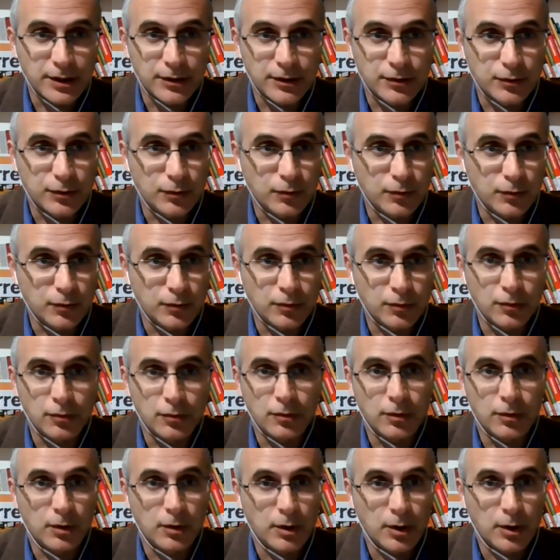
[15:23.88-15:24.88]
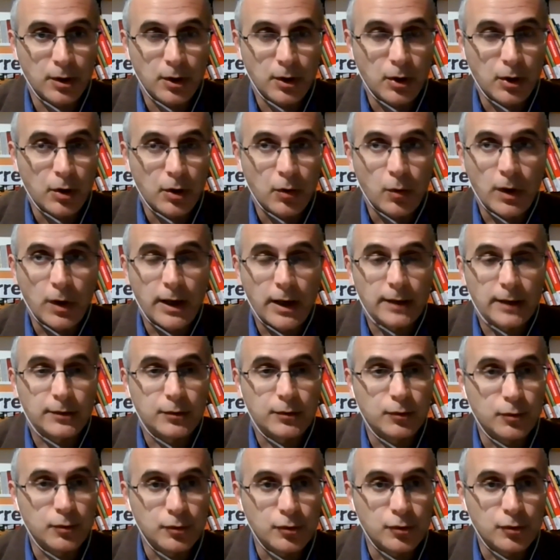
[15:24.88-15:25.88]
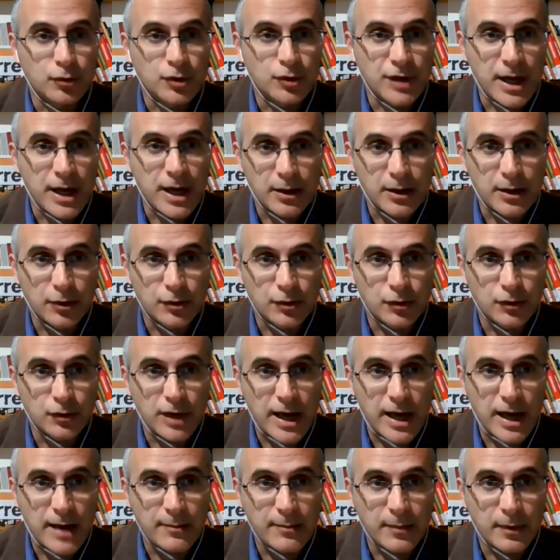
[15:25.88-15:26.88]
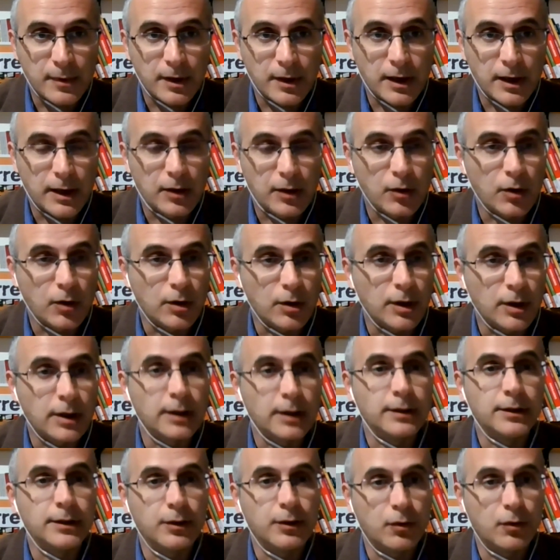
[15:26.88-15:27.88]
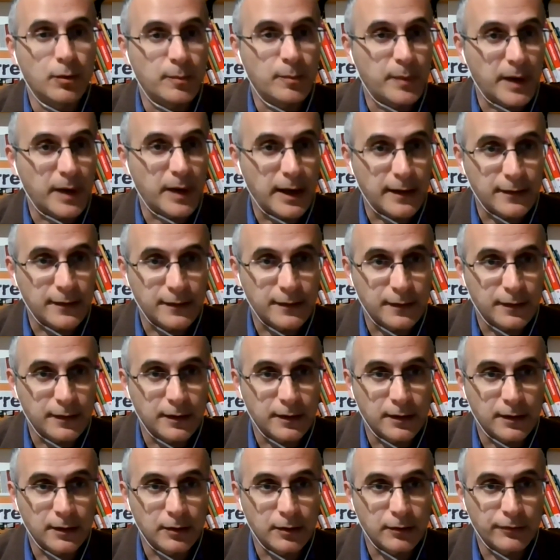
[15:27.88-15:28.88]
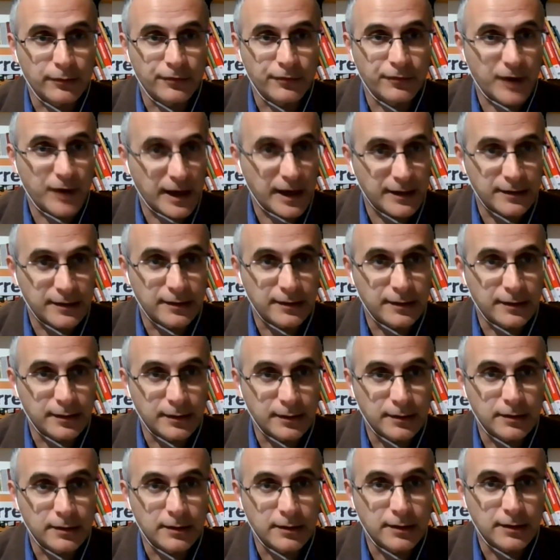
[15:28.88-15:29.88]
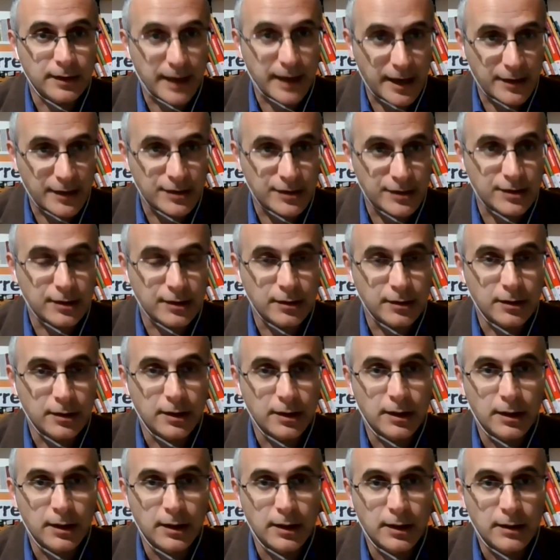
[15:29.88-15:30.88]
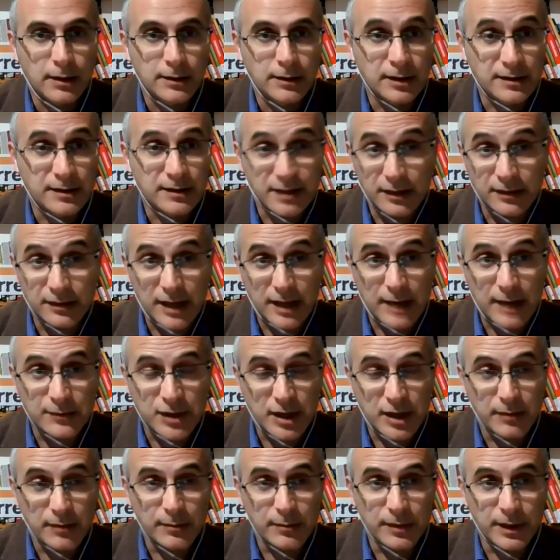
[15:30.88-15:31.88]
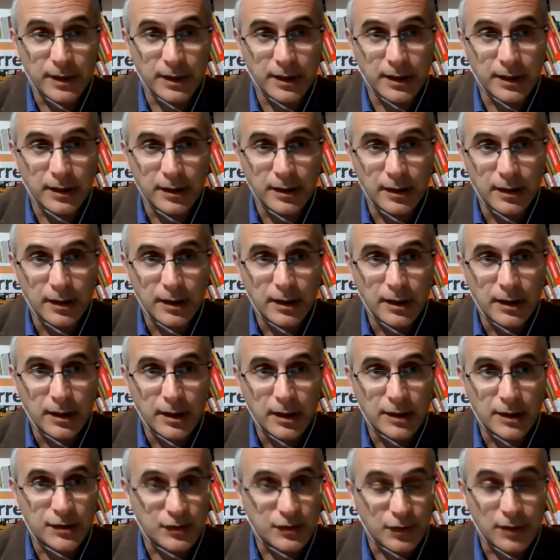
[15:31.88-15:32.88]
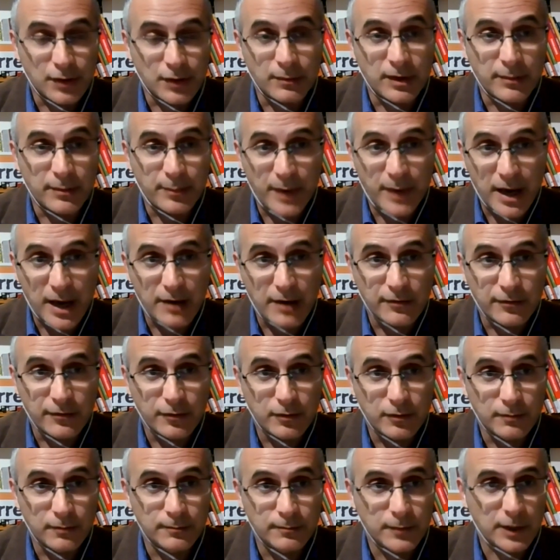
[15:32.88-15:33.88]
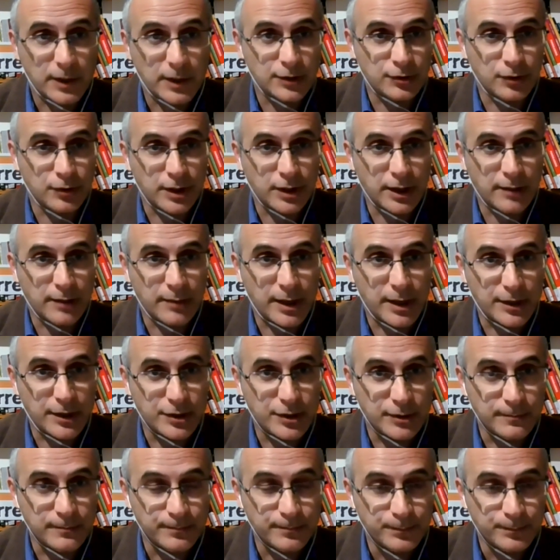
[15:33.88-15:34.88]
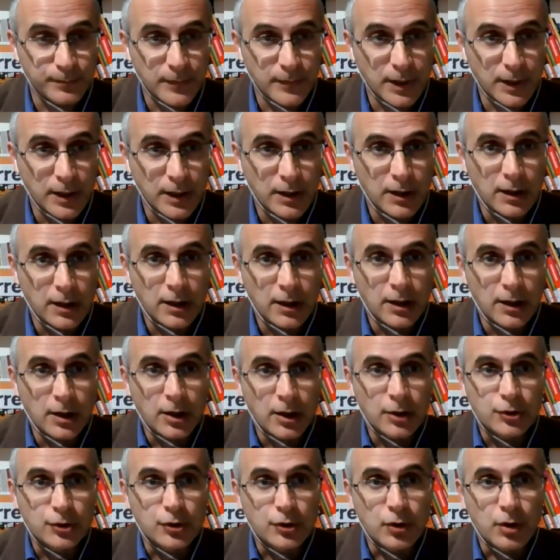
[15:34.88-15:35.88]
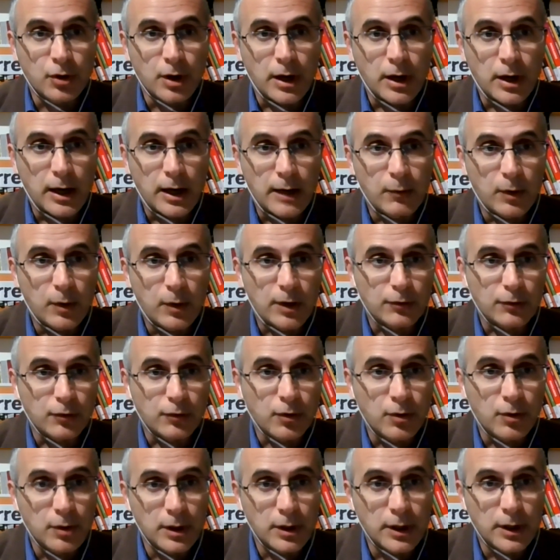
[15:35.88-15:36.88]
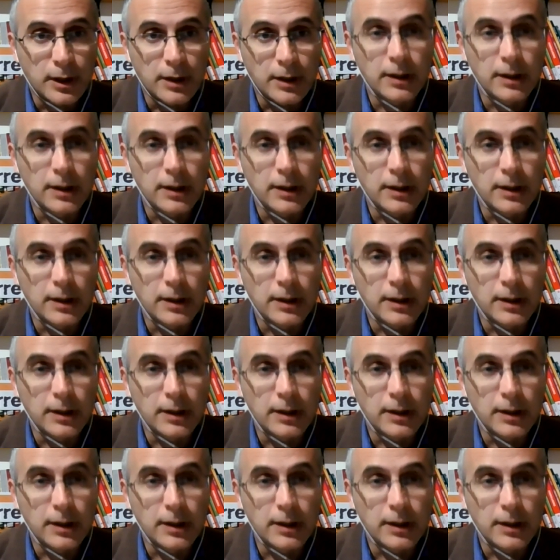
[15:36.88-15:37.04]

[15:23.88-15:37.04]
to, well, to stay close to them along the old path of fighting cancer that sometimes can be extremely painful, as you can imagine. So our role